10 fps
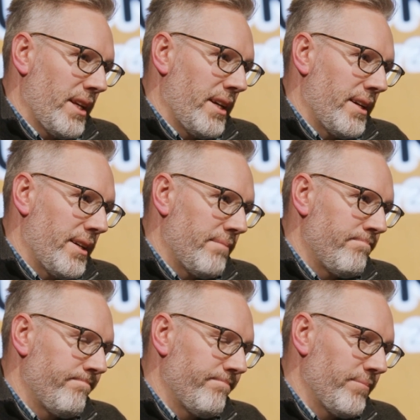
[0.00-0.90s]

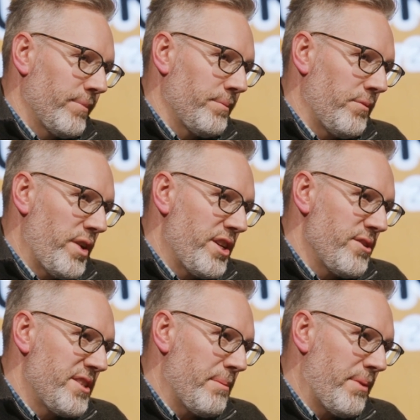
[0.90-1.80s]
if we
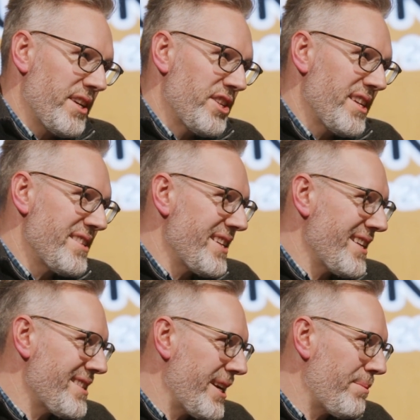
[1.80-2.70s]
use depression as an
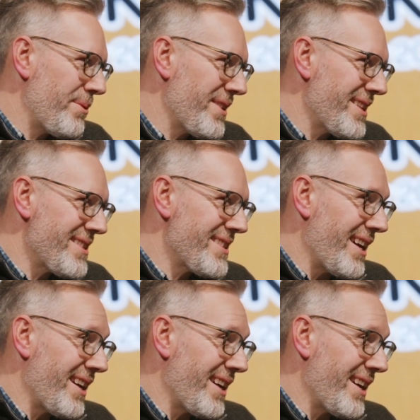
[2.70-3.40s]
example, there's